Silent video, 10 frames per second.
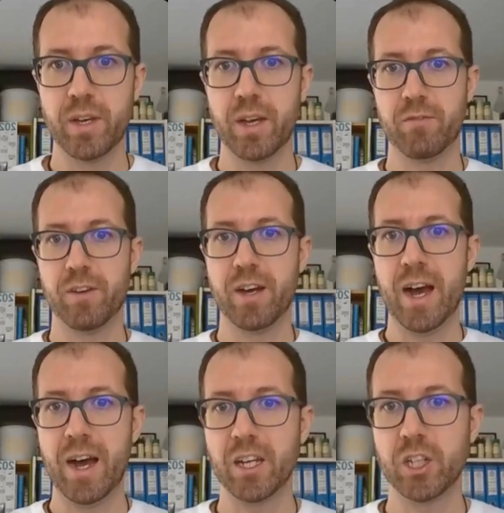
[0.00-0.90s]
we have a
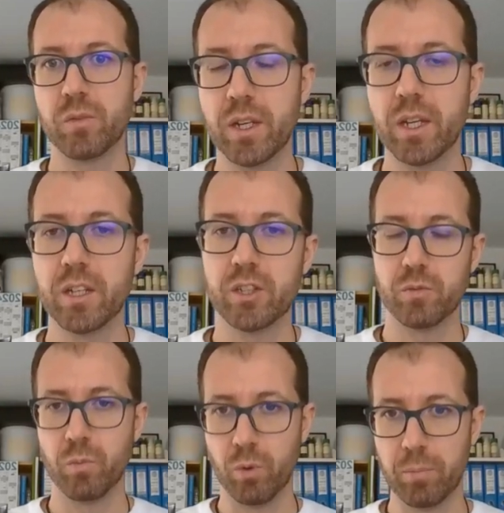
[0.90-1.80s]
higher shrinkage
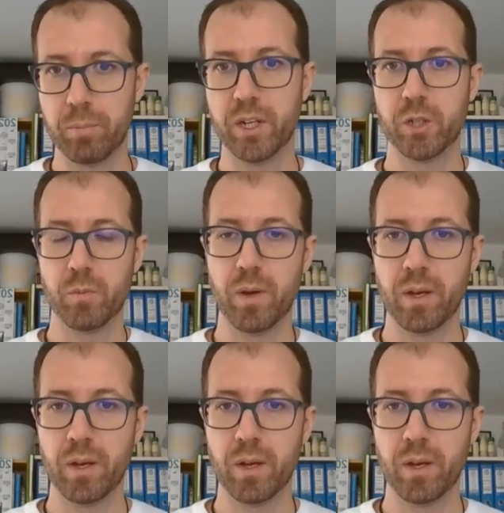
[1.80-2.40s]
warpage